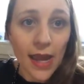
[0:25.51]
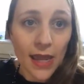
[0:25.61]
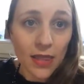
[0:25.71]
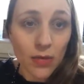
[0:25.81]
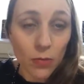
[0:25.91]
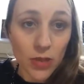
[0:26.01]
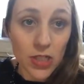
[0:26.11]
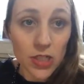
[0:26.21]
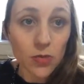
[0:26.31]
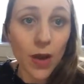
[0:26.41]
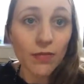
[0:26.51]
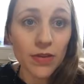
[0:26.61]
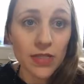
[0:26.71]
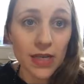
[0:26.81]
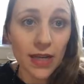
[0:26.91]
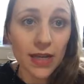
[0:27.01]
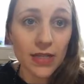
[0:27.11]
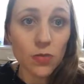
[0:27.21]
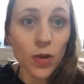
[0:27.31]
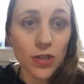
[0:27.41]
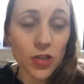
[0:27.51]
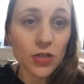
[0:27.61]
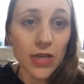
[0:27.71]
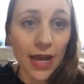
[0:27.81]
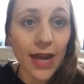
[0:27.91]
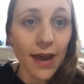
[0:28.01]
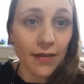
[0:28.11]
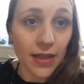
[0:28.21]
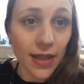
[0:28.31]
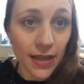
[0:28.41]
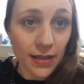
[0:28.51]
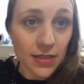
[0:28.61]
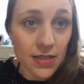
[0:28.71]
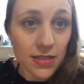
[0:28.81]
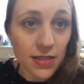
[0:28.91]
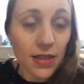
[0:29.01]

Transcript: And what she's referencing is once you're done having kids.